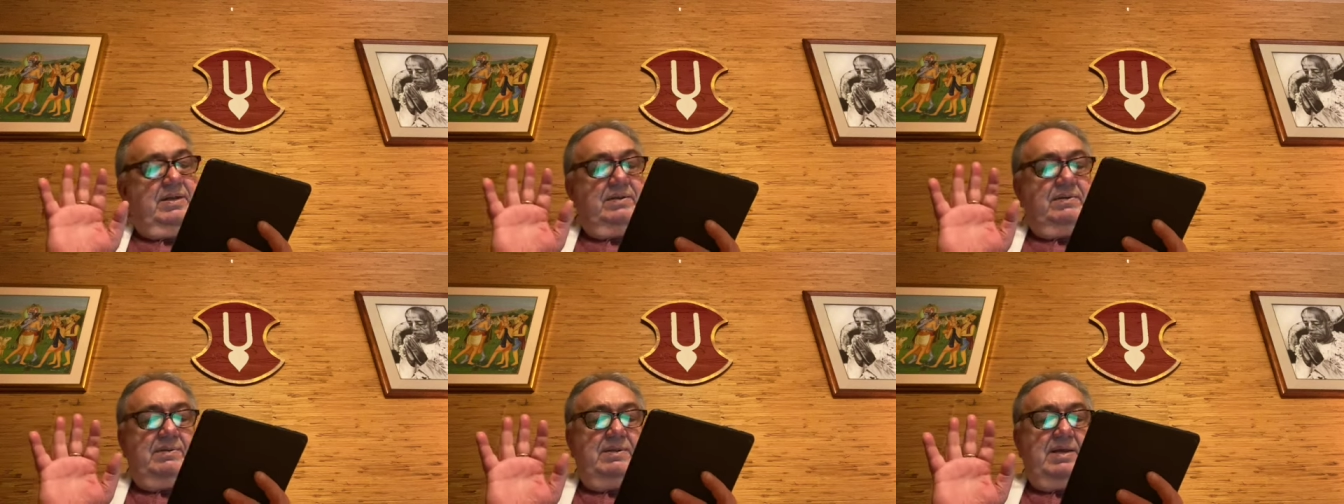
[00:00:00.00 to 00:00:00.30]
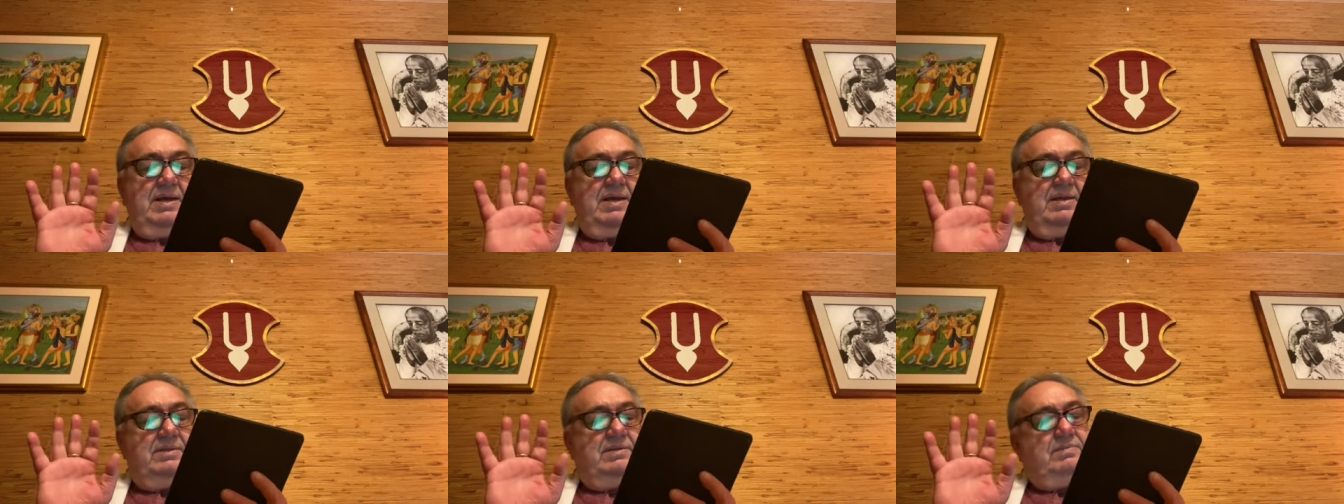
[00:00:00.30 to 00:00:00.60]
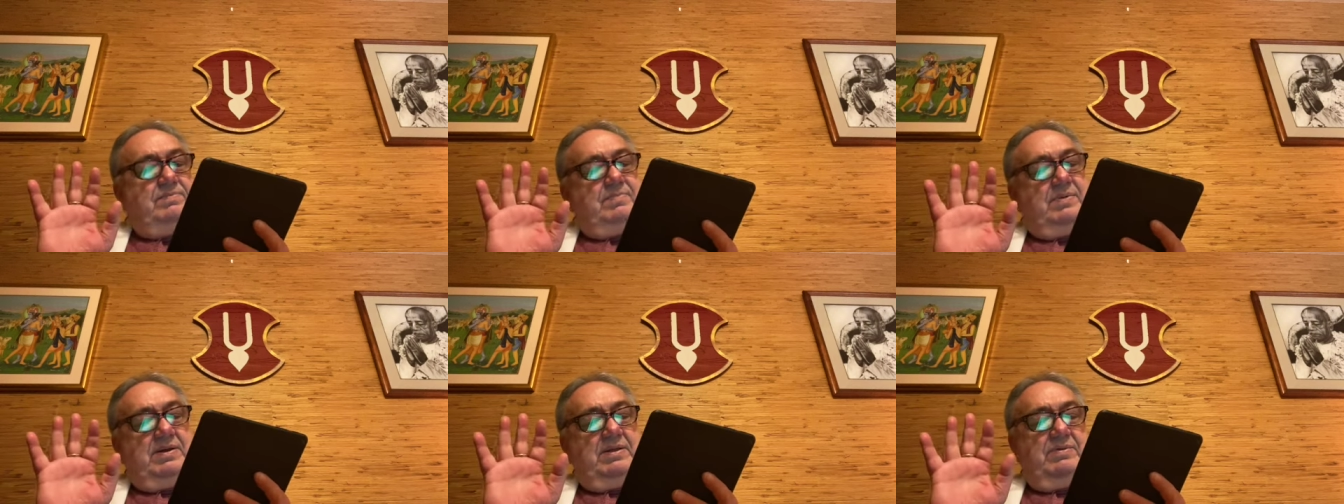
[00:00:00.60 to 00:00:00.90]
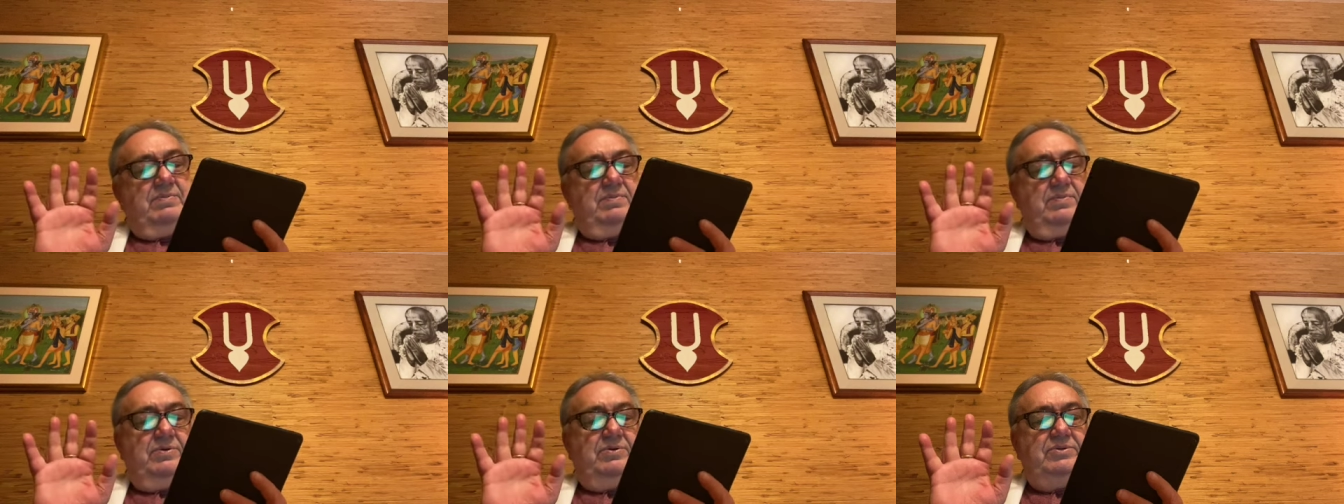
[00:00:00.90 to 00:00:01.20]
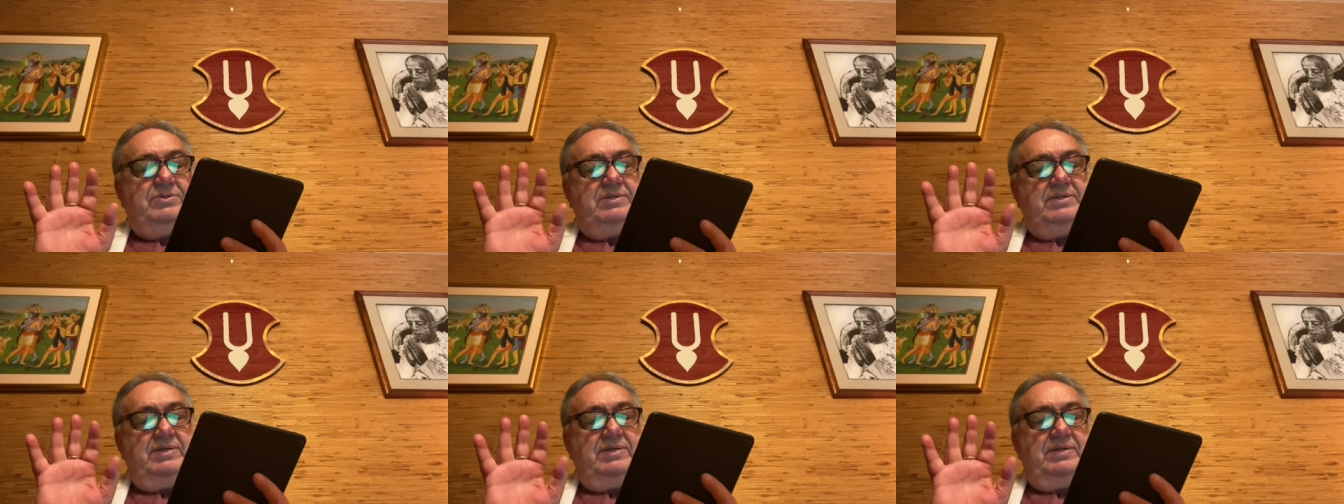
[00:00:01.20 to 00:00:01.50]
That by the
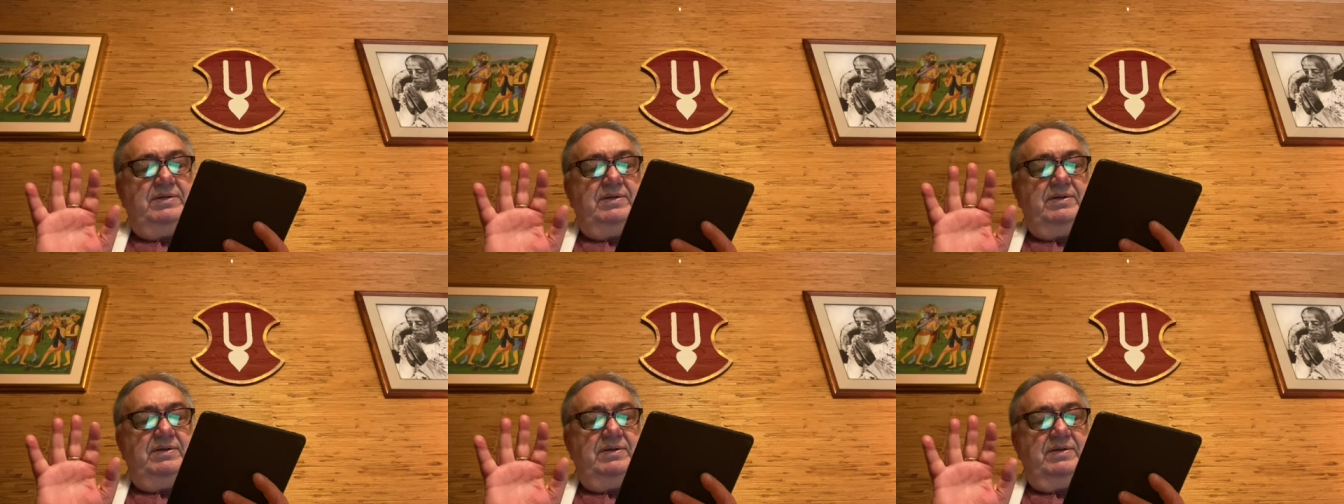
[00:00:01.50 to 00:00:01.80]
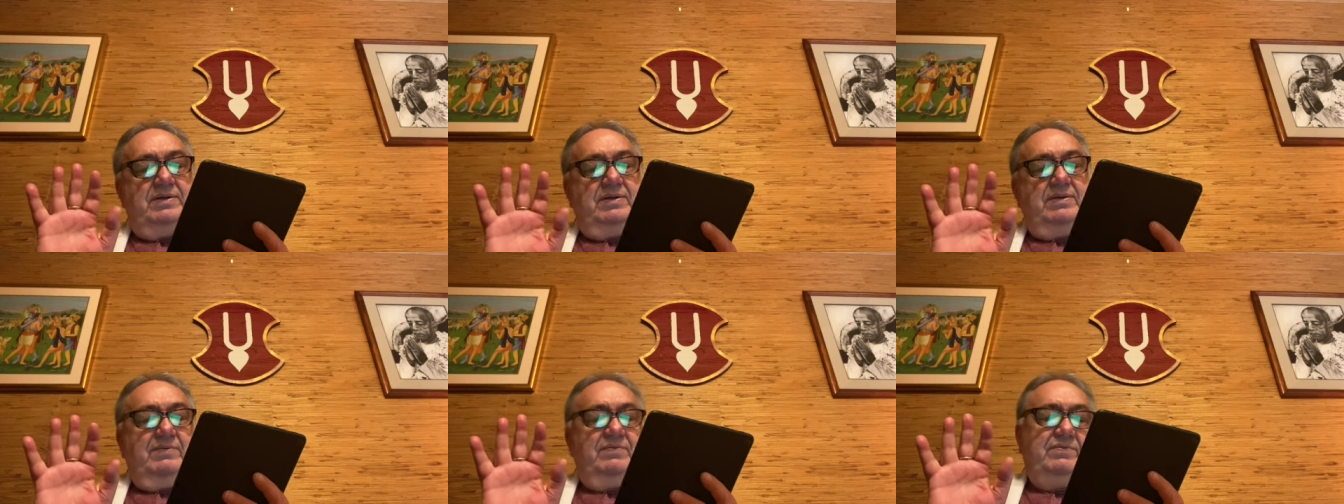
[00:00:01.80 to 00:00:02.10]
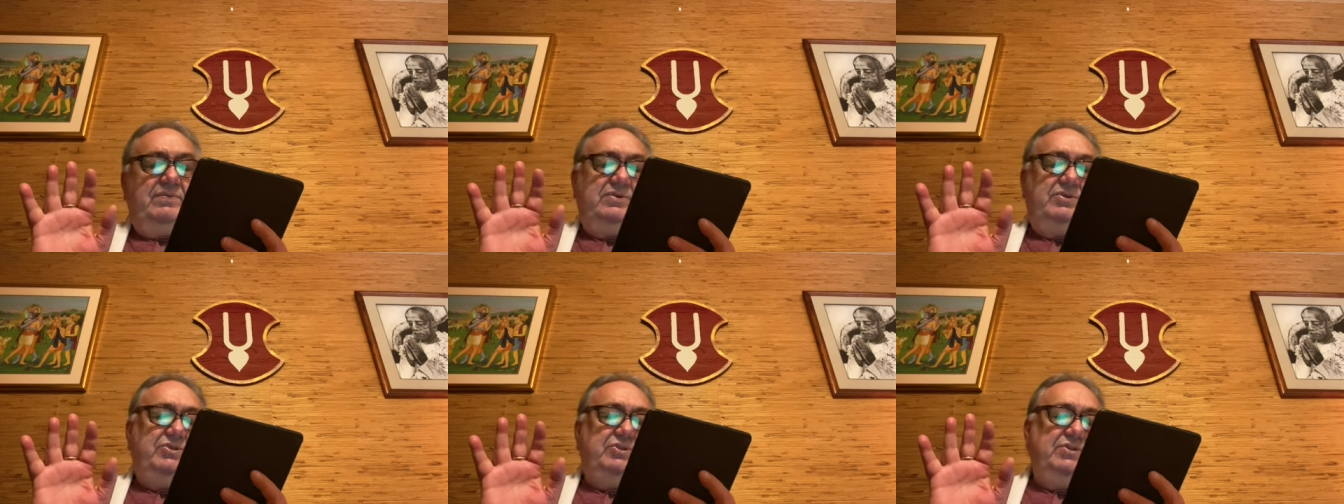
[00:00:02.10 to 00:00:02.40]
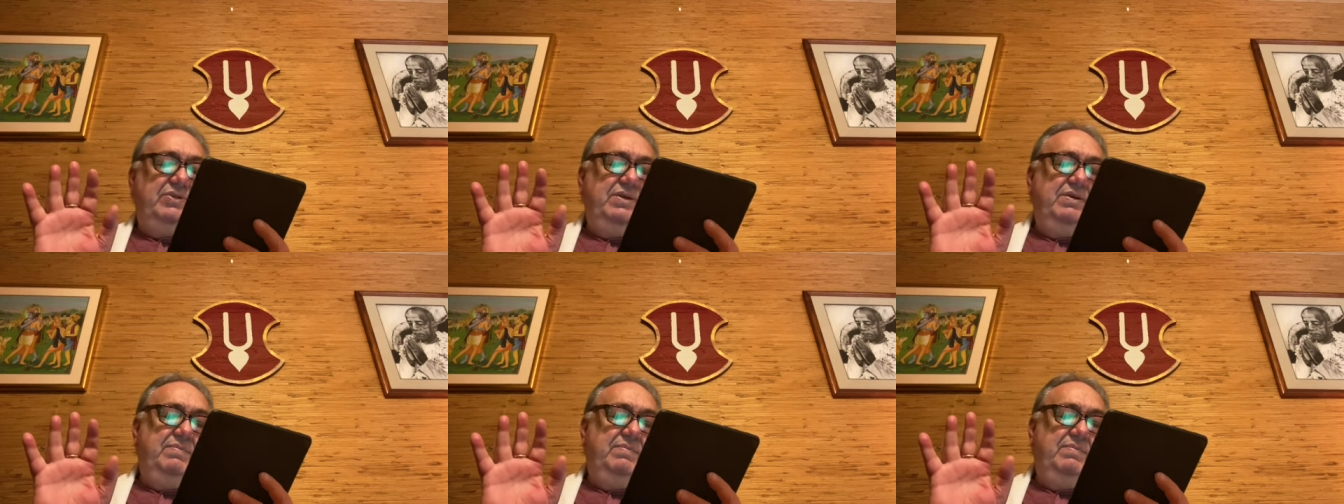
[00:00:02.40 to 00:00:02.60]
mercy Krishna,